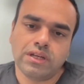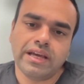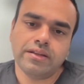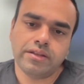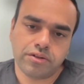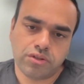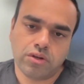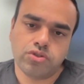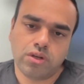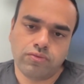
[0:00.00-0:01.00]
delay their
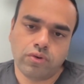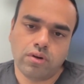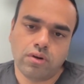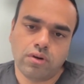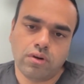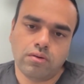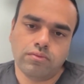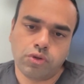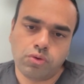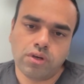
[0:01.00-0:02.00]
surgery for a
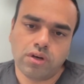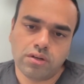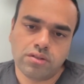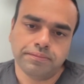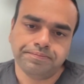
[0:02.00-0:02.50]
few years.